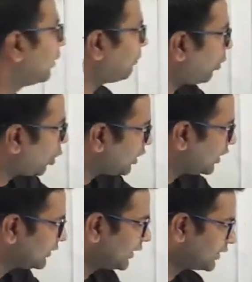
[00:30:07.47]
the
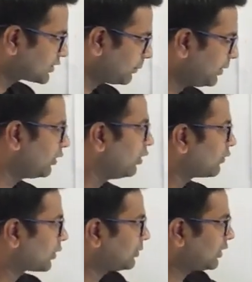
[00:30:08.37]
pole that is coming
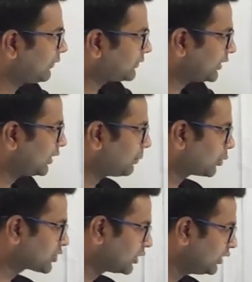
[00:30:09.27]
from the left sided
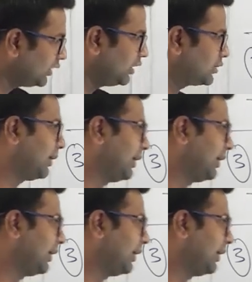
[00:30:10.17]
portion is